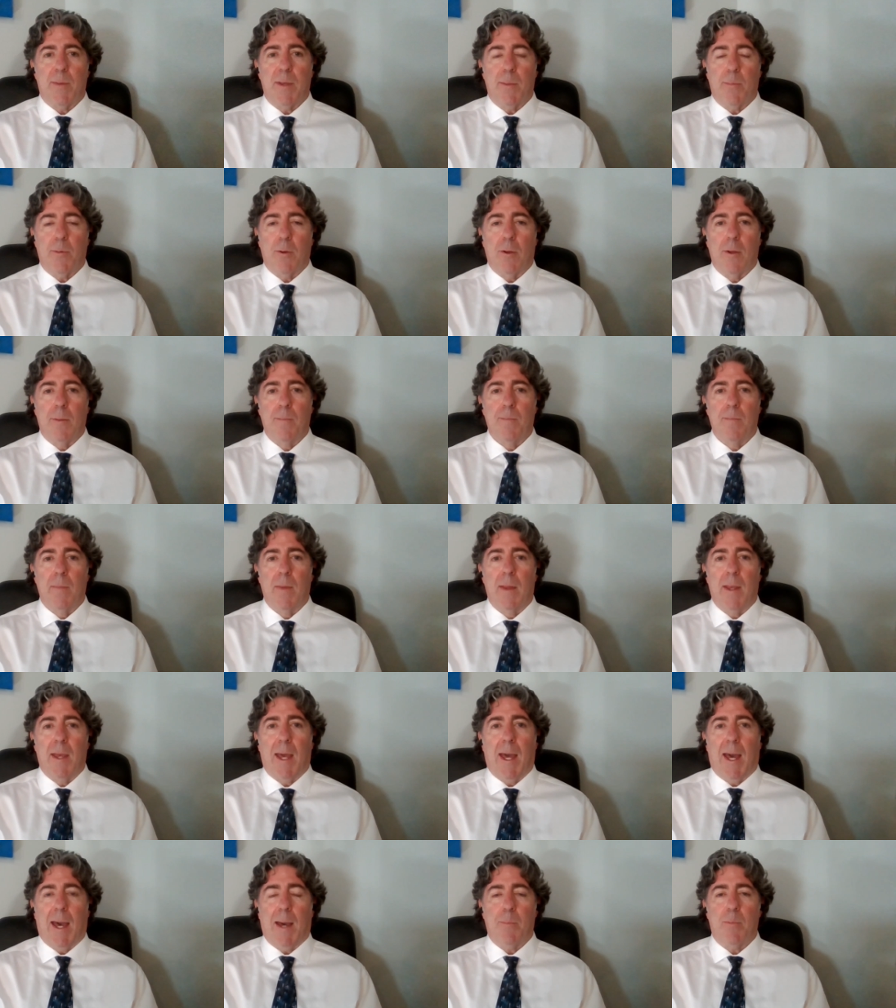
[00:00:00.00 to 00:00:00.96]
people,
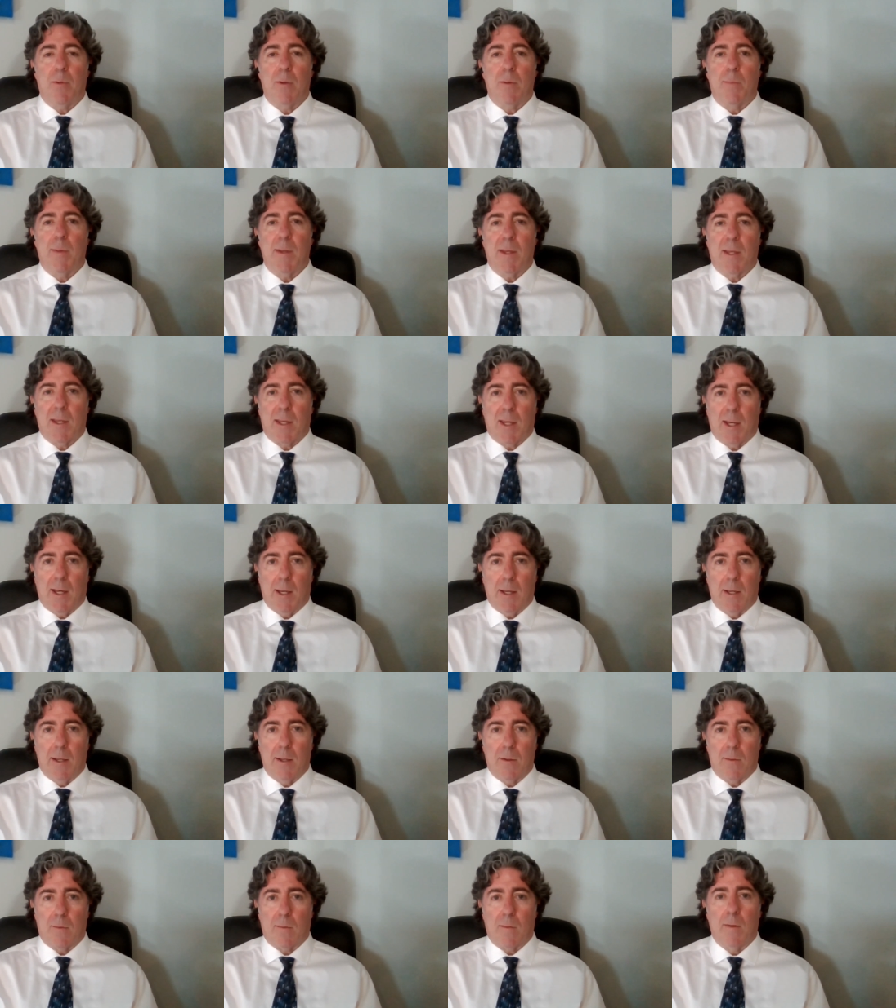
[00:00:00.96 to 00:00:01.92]
happened
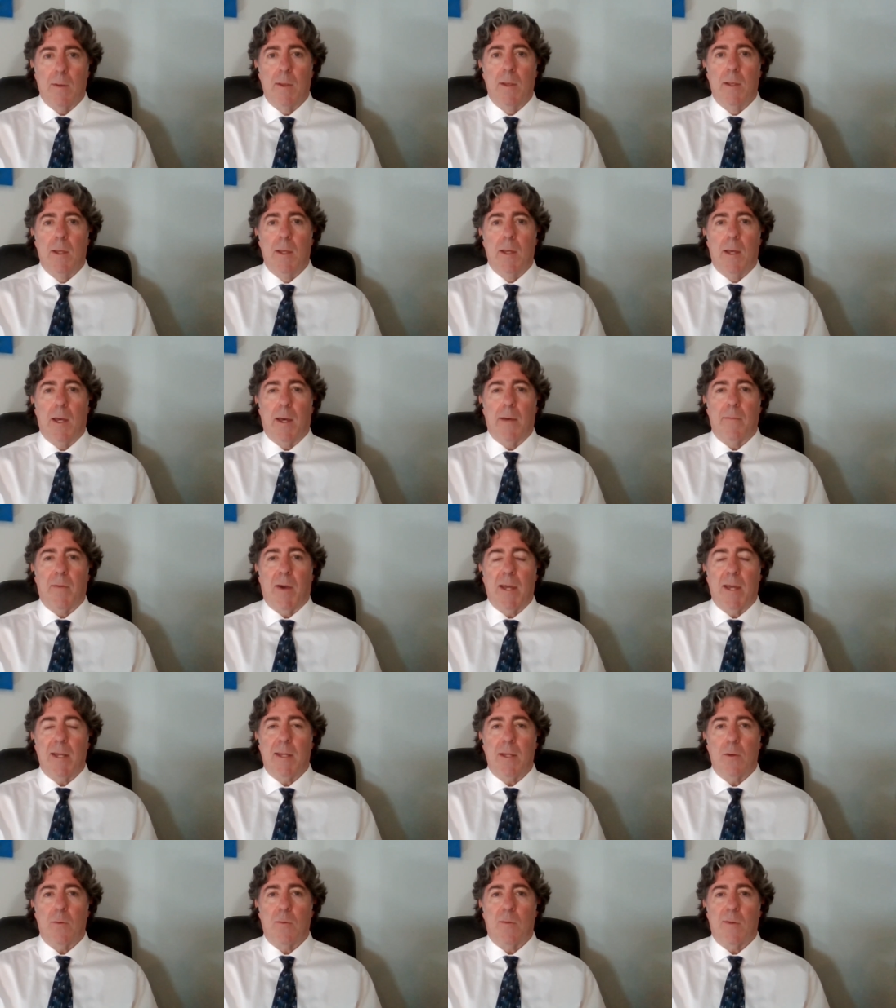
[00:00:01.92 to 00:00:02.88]
because of
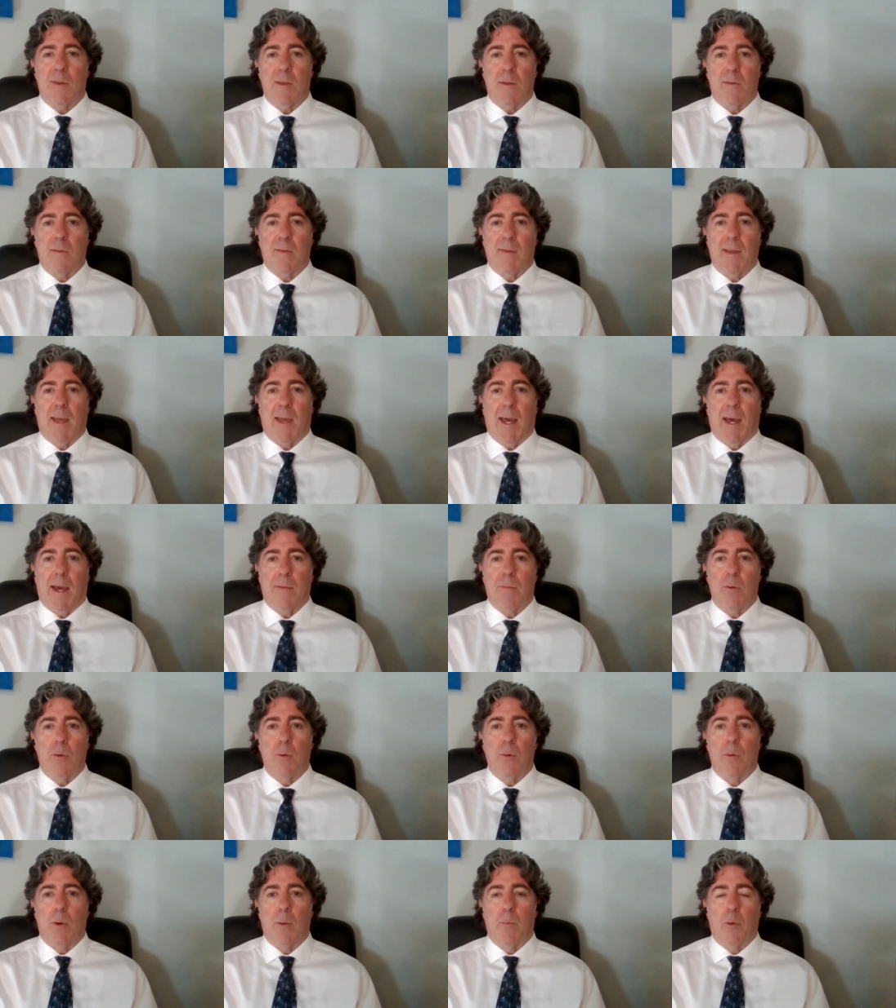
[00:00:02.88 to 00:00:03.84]
IDOC staff
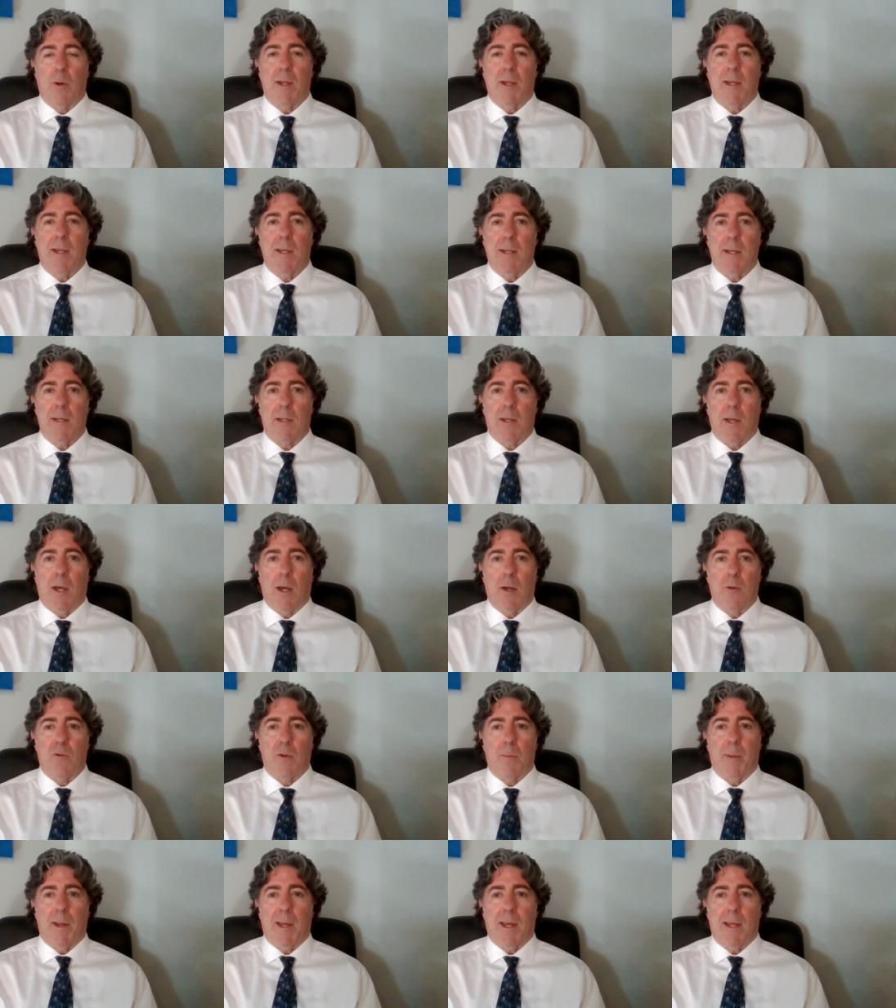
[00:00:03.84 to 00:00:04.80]
who were bringing in
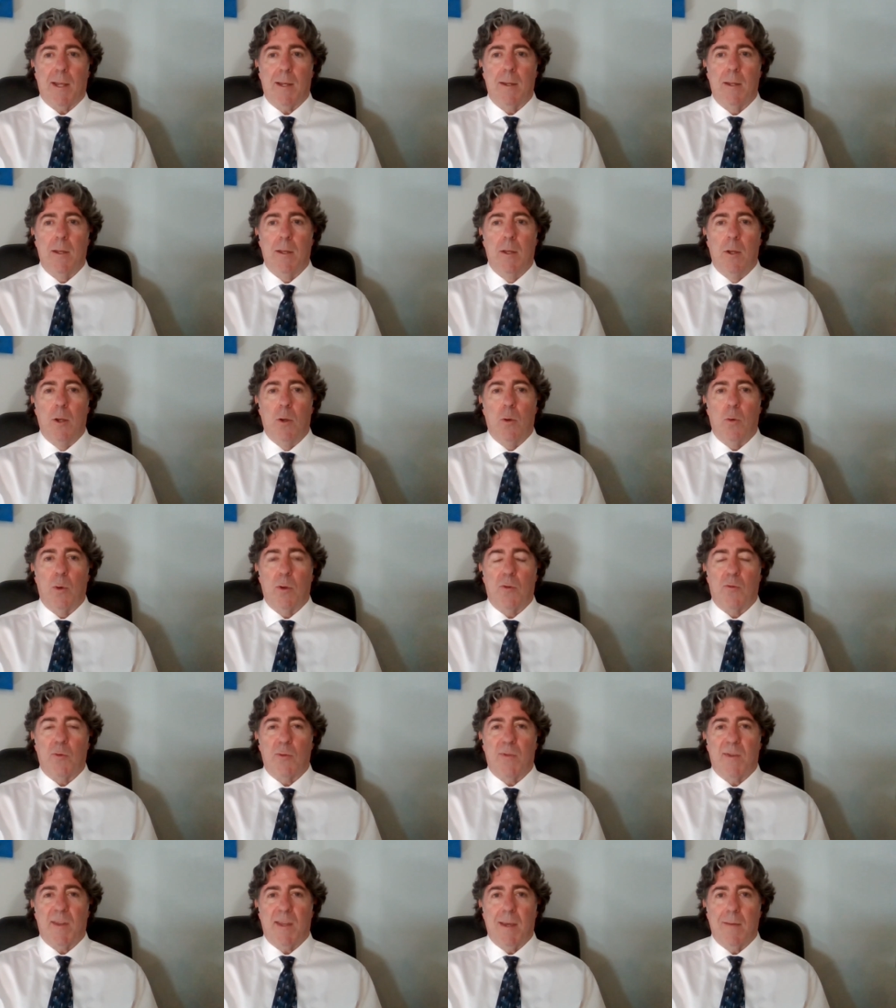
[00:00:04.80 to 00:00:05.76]
contraband, which
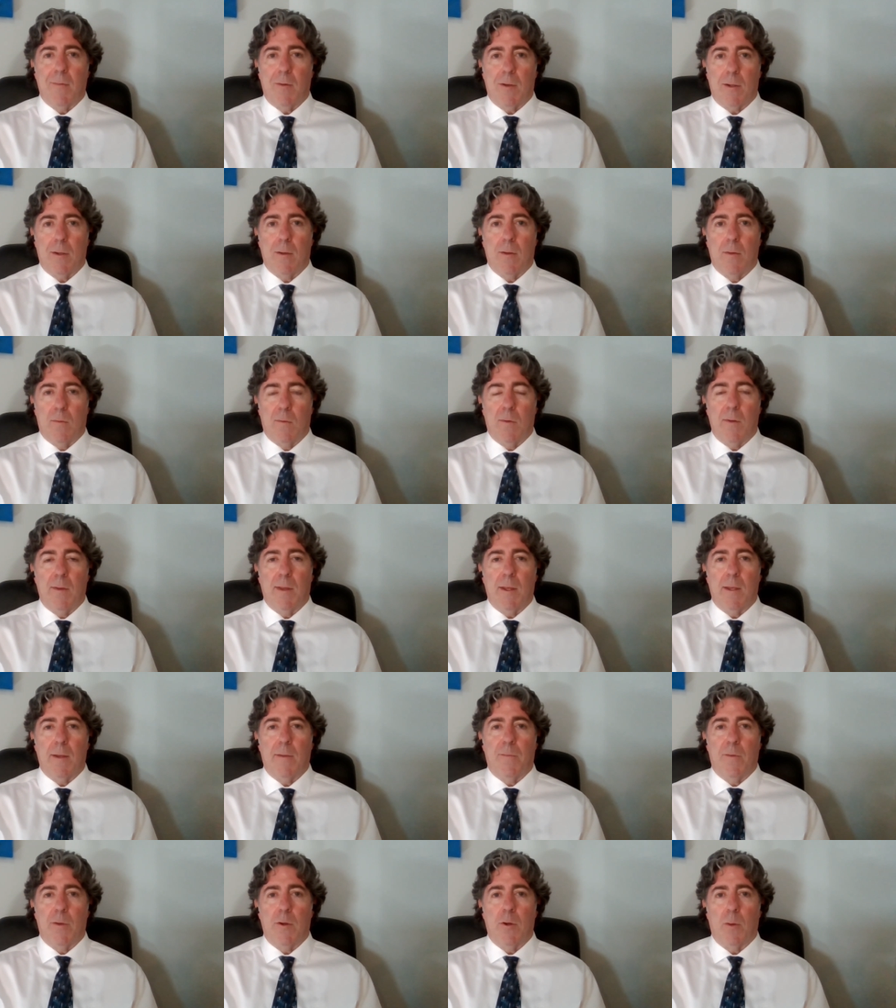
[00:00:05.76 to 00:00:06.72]
was given to
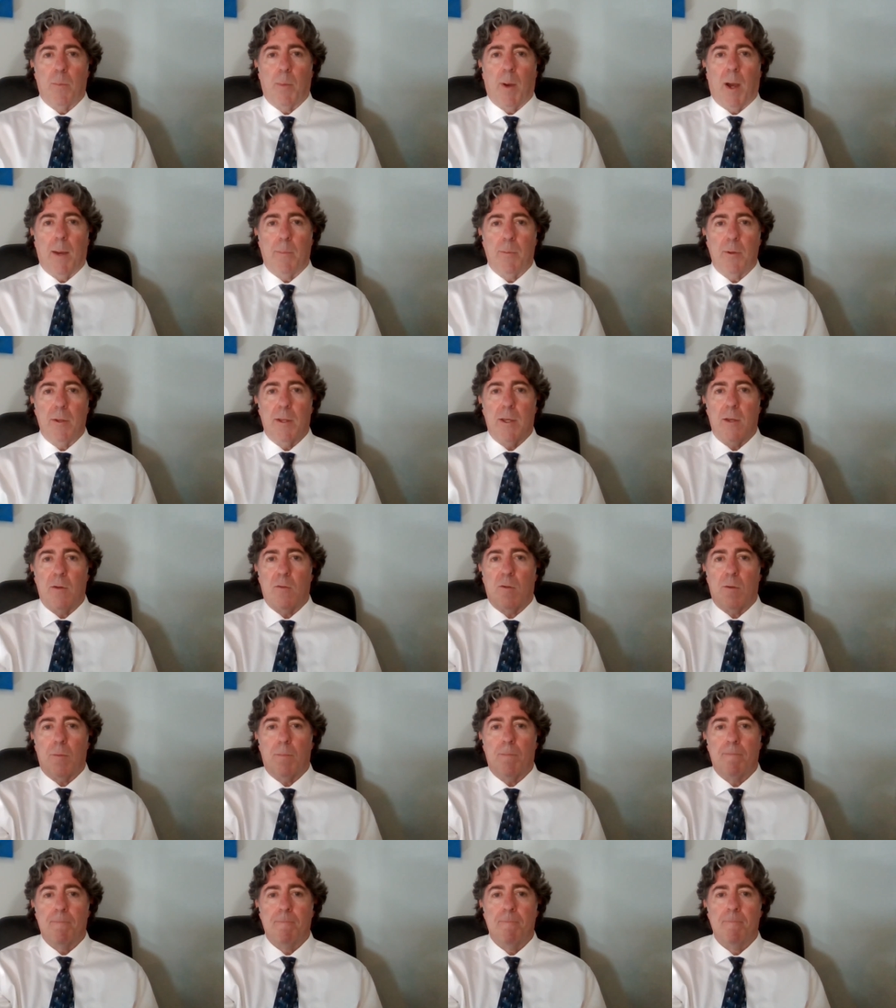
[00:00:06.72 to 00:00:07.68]
the offender
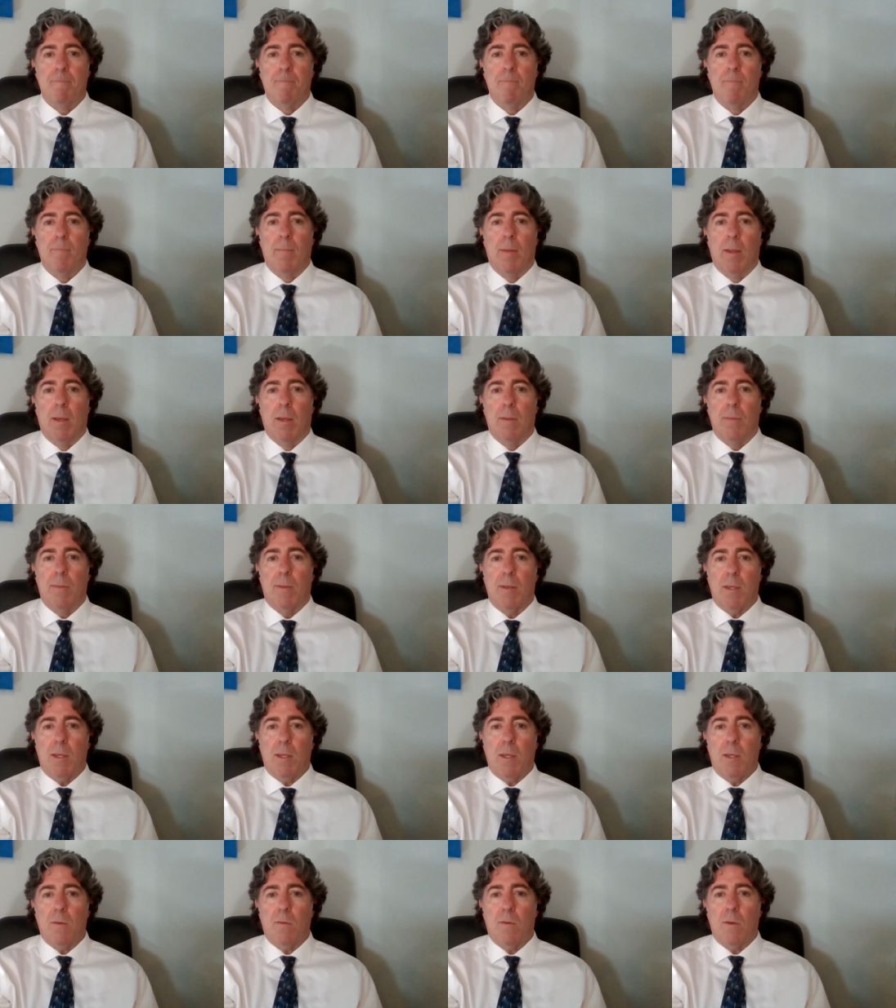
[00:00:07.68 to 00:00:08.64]
population. The
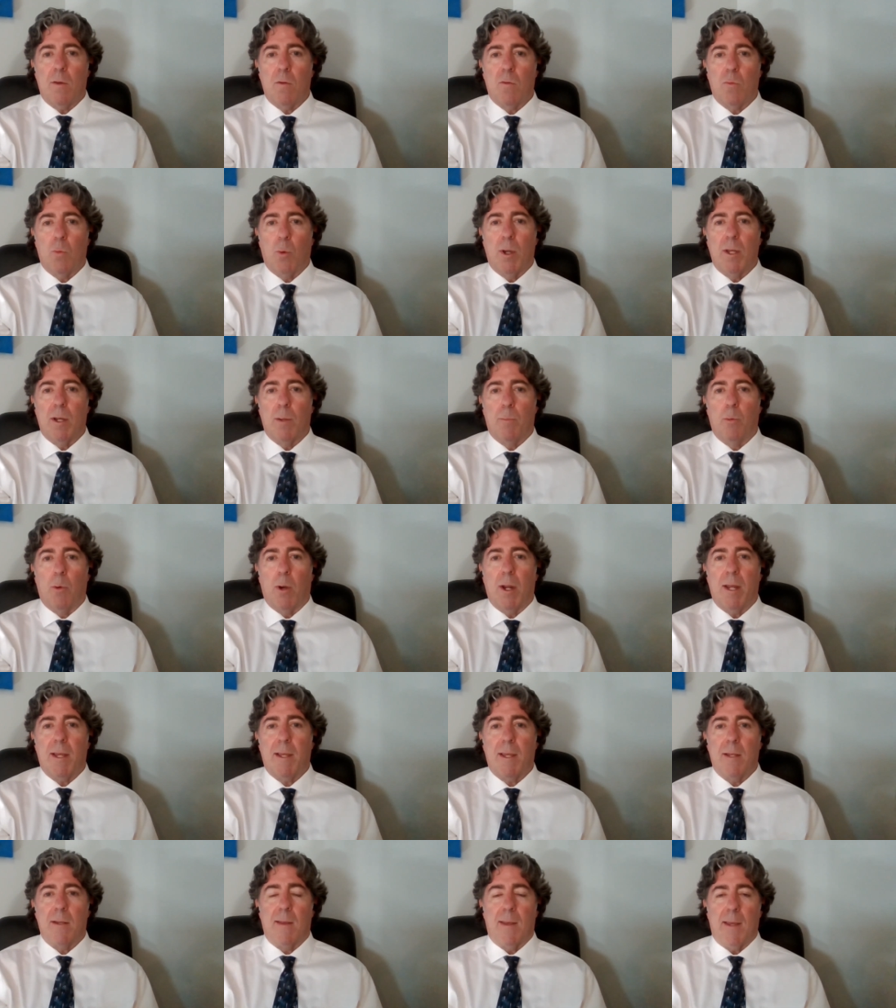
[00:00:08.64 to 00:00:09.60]
easiest way to
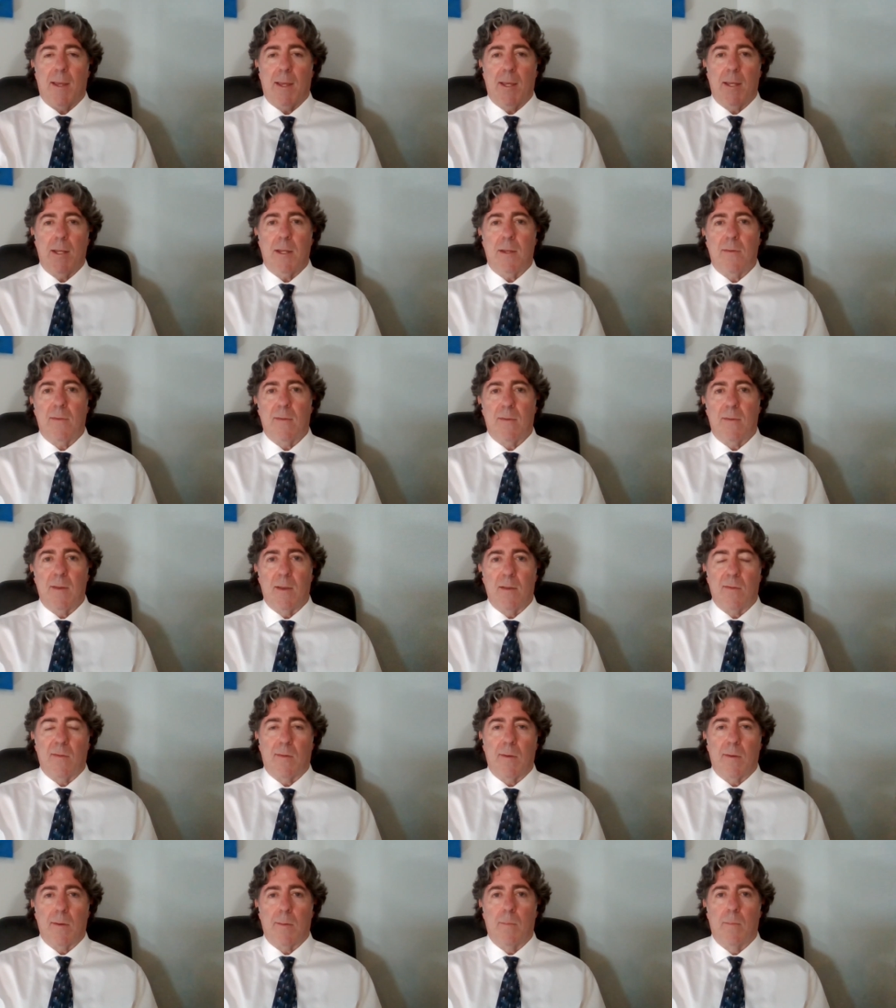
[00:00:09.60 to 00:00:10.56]
break into any
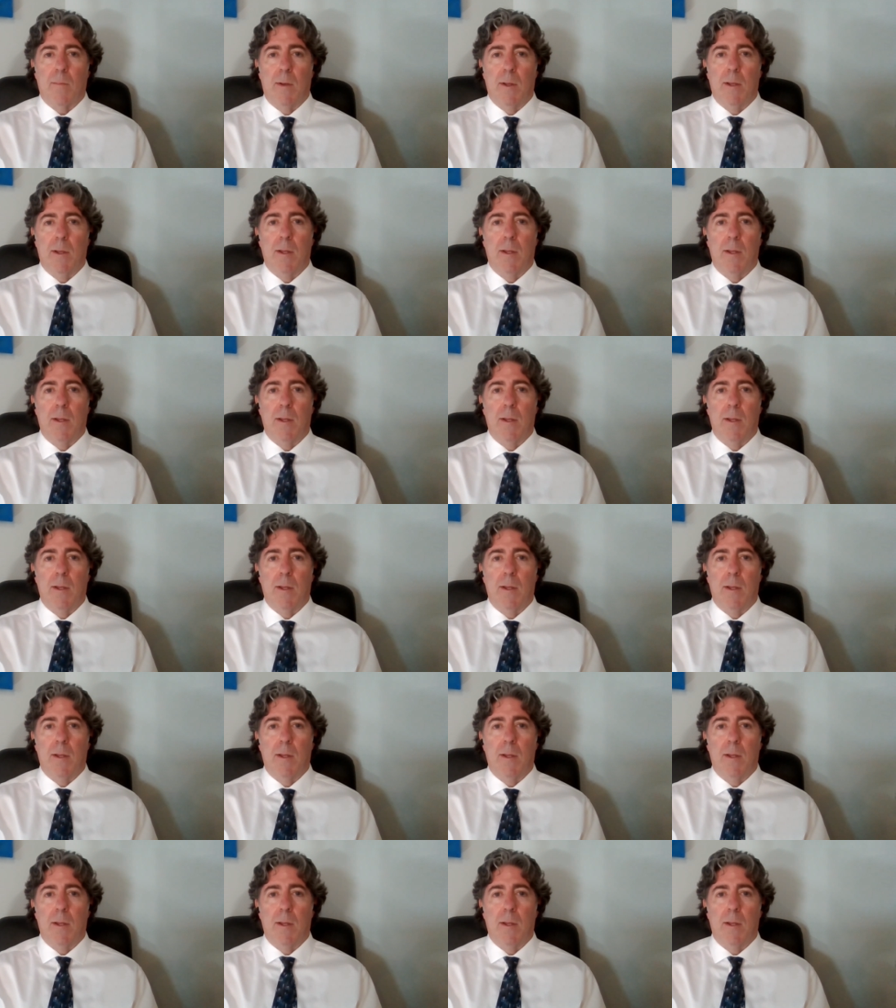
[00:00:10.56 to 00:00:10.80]
system,